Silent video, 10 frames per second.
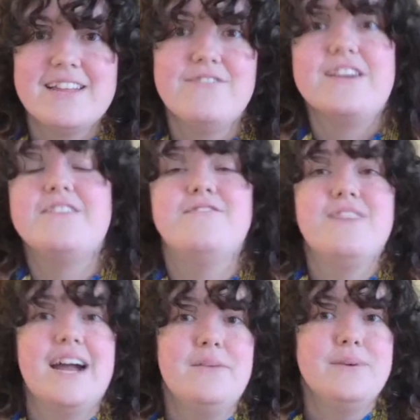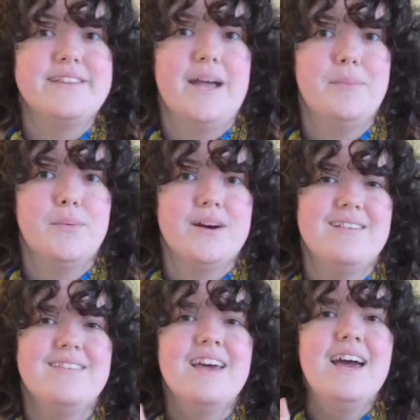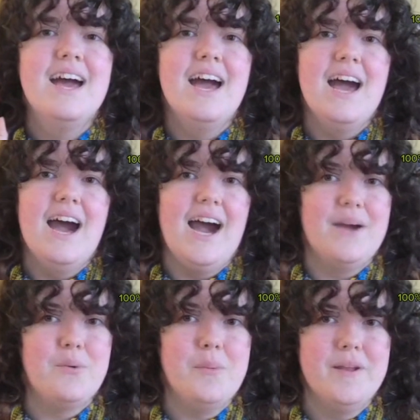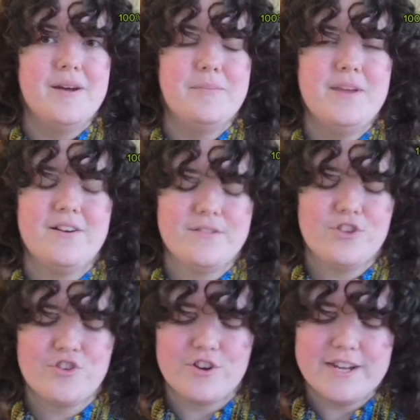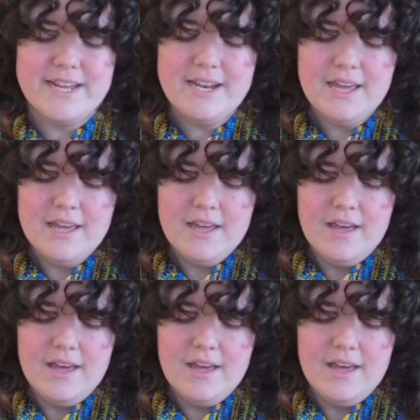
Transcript: if I can find what type it was, I will put it up here on screen.